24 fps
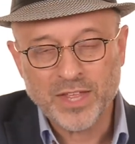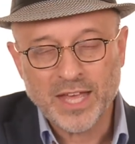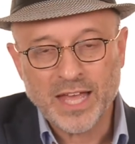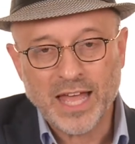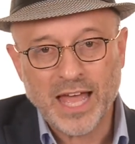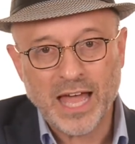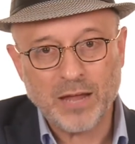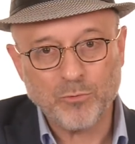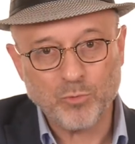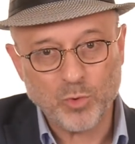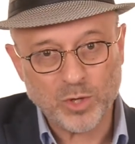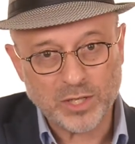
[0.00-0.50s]

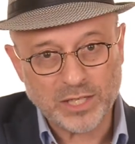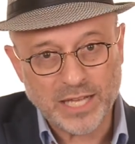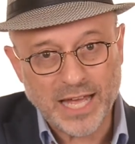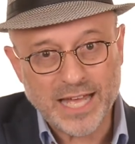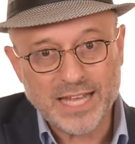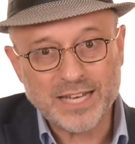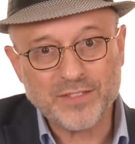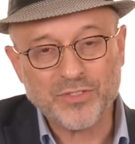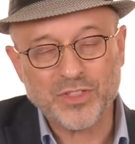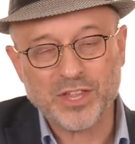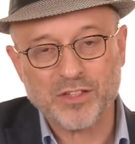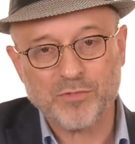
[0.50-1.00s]
And we'll
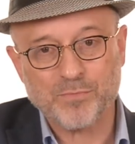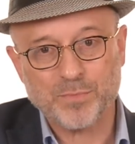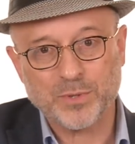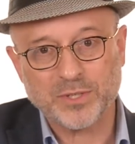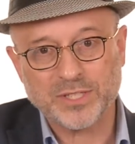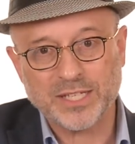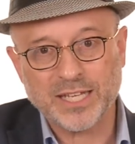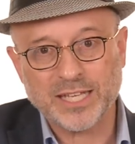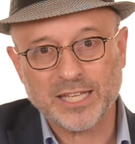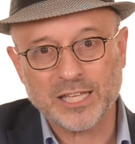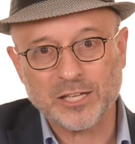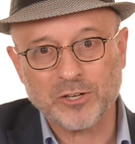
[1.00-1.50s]
end this
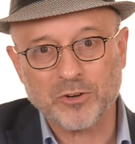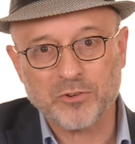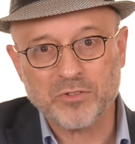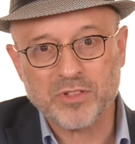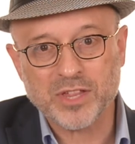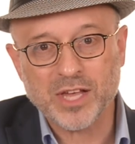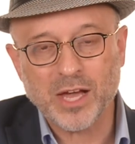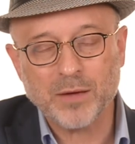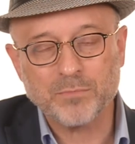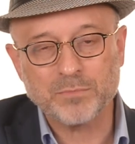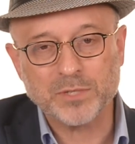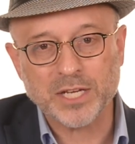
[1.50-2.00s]
particular
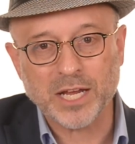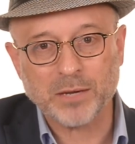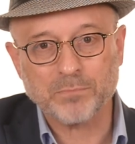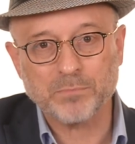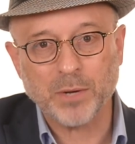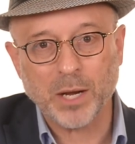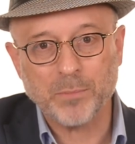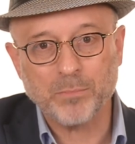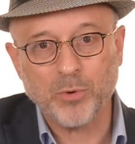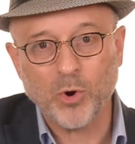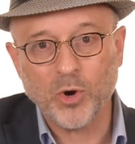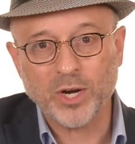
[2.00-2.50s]
subject by
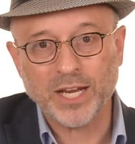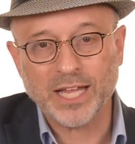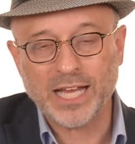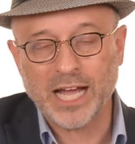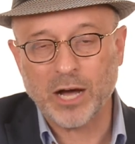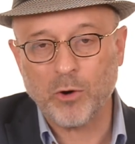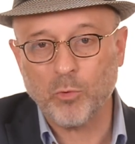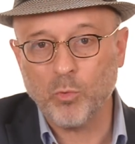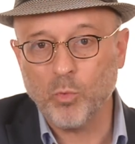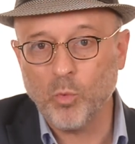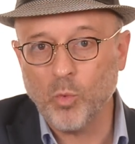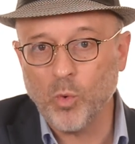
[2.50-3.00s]
pointing out
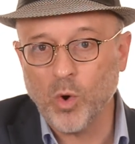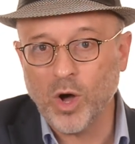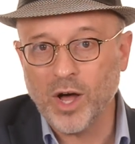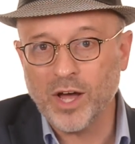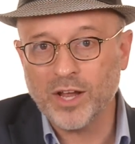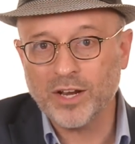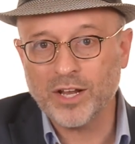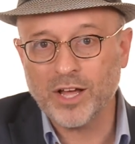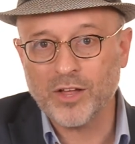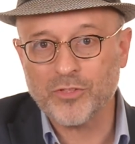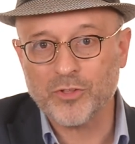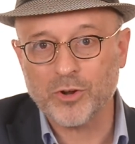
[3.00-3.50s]
one
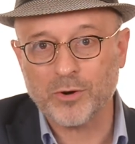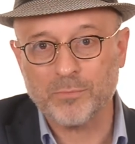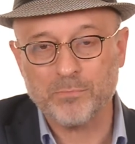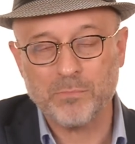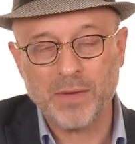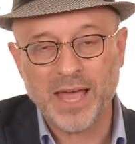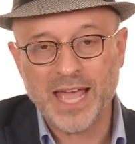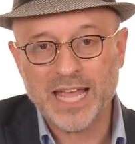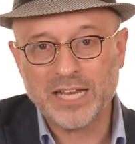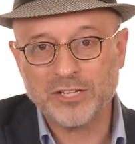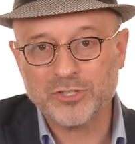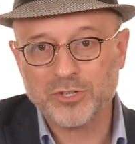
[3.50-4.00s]
other
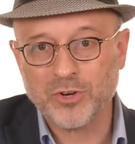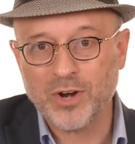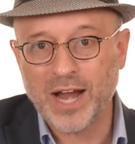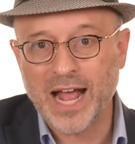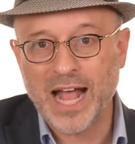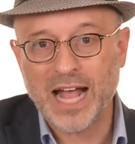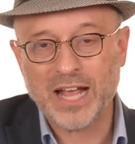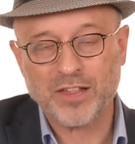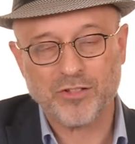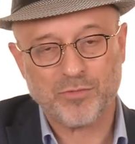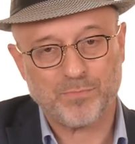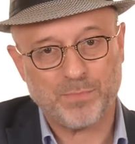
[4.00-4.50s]
major
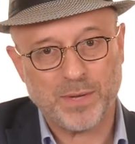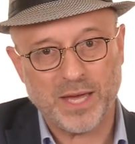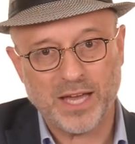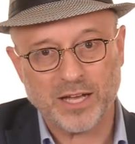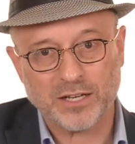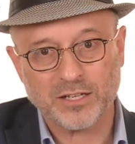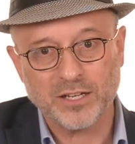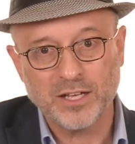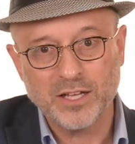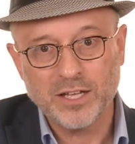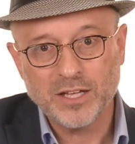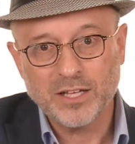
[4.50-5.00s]
aspect
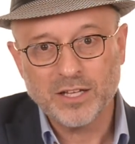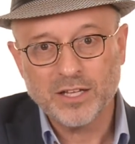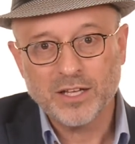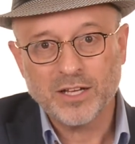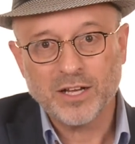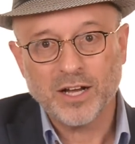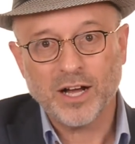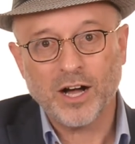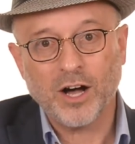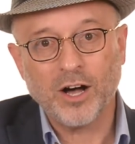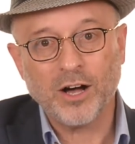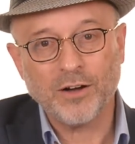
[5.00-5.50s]

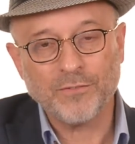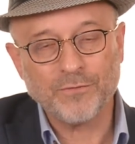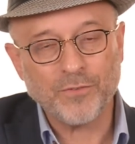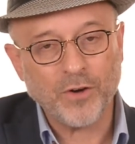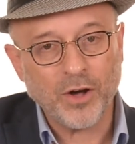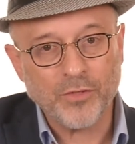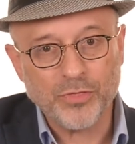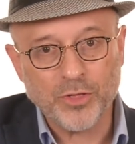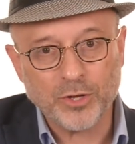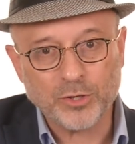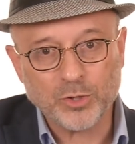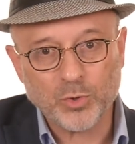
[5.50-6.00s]
of
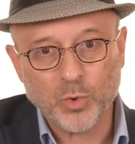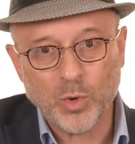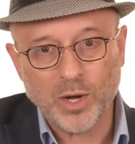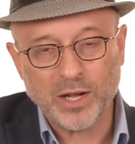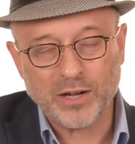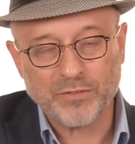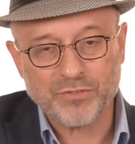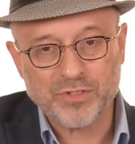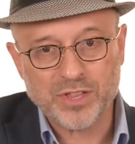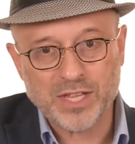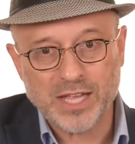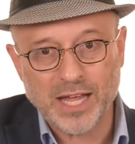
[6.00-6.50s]
the 12
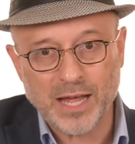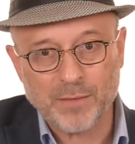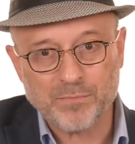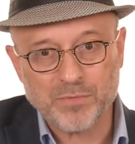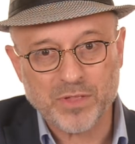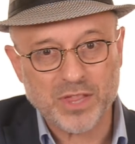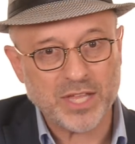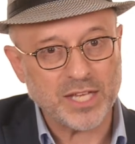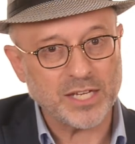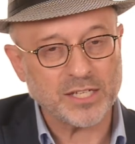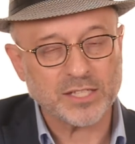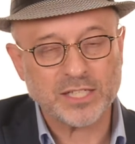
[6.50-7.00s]
steps,
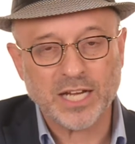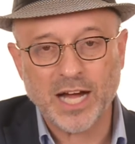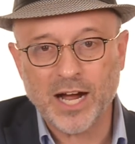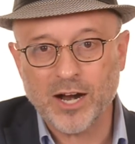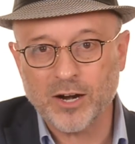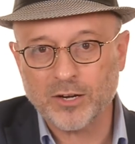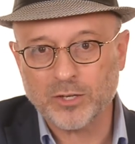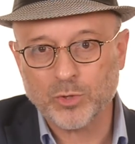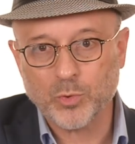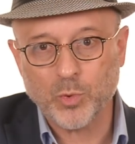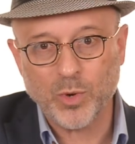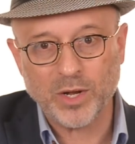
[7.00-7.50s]
the entire
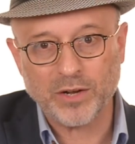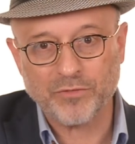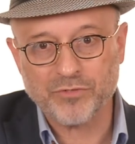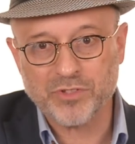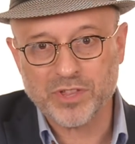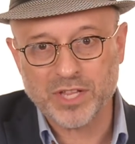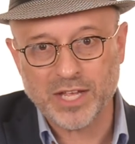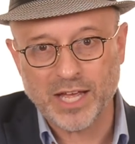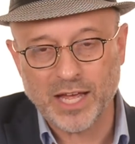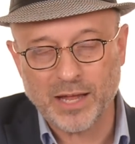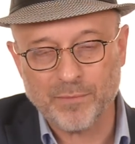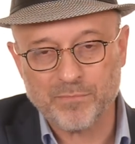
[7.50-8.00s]
12
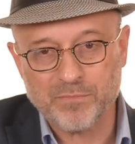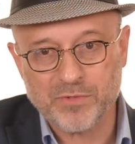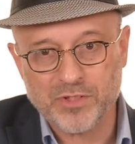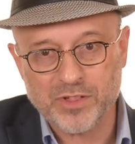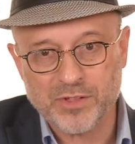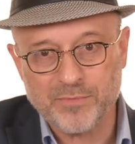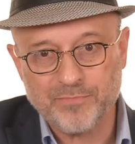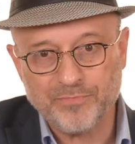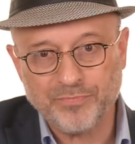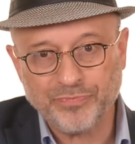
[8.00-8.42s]
steps.